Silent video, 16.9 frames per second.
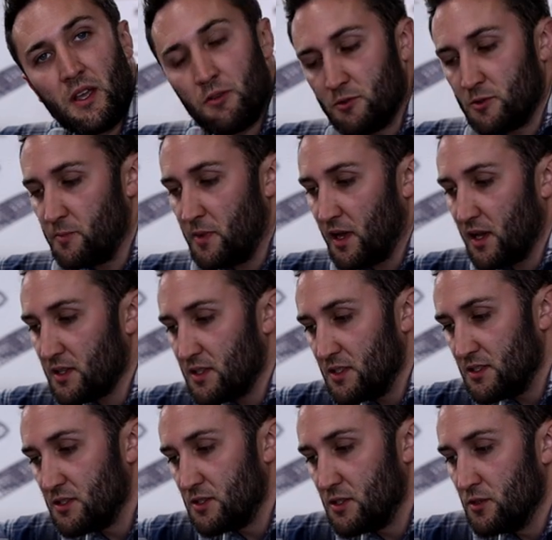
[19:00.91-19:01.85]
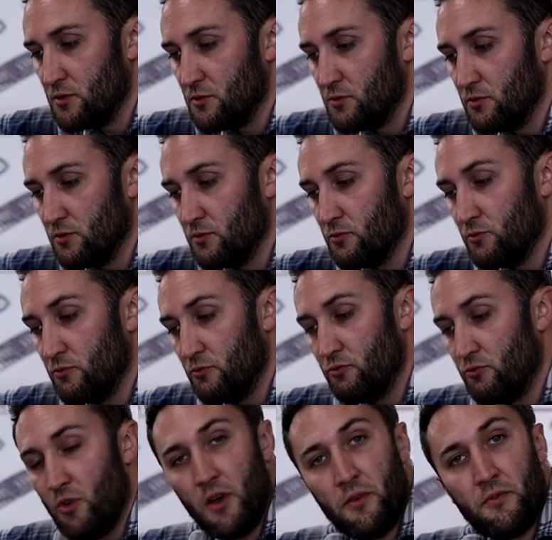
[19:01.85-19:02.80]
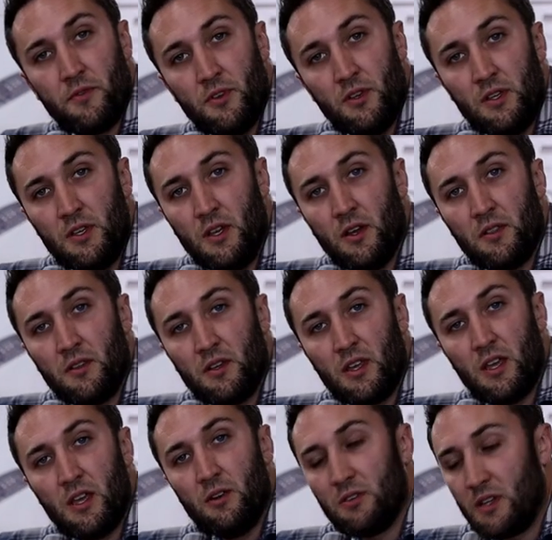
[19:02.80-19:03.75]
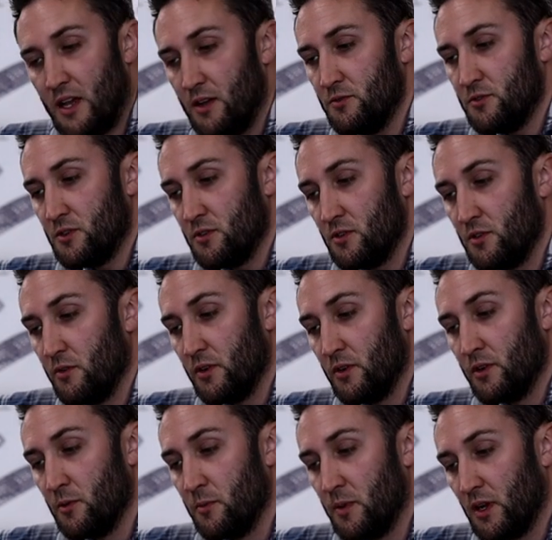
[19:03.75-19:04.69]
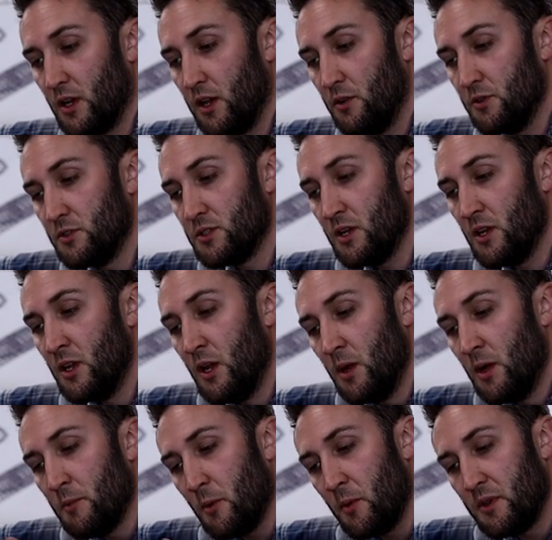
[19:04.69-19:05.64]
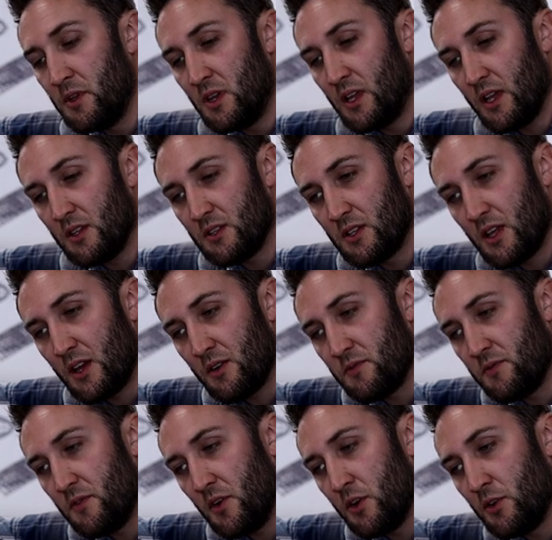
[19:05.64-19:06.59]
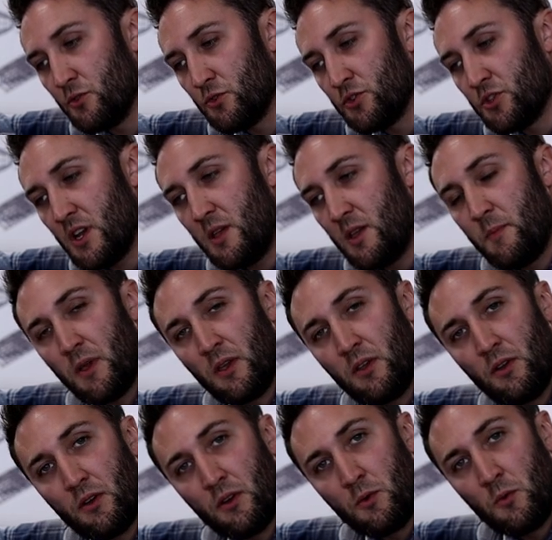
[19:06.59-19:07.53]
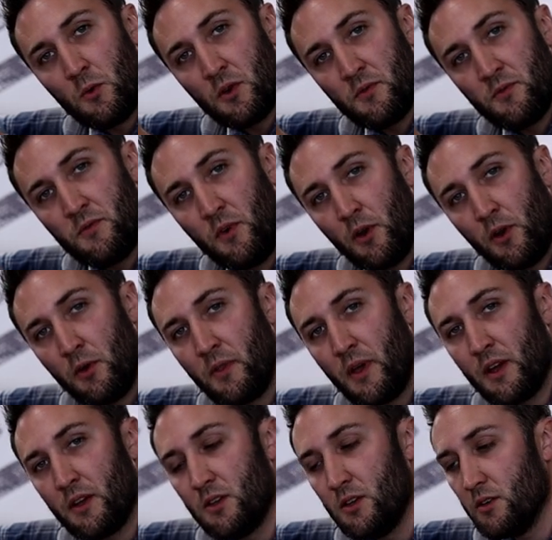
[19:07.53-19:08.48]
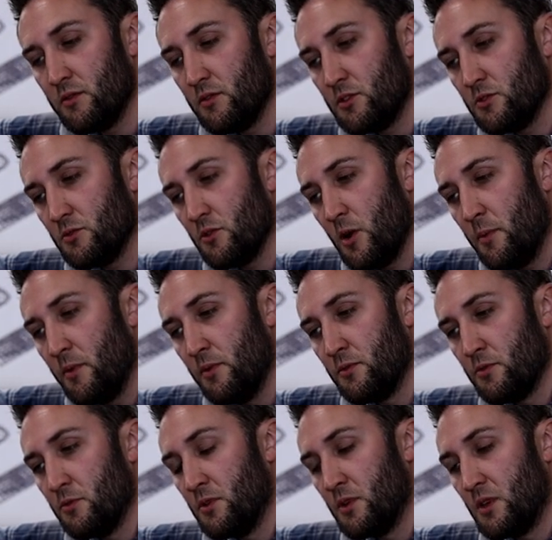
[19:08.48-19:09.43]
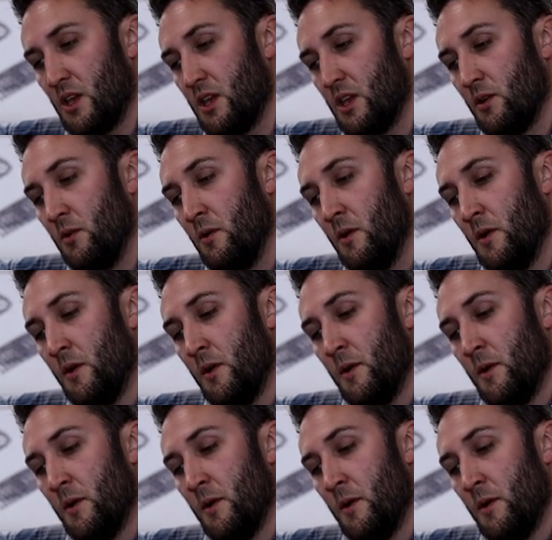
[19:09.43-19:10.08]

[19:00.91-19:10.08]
that respect is to rough the, uh, the keel down so that you're a little bit closer. But when you get to that final shaping, you're going to want to follow that curvature up and through the keel.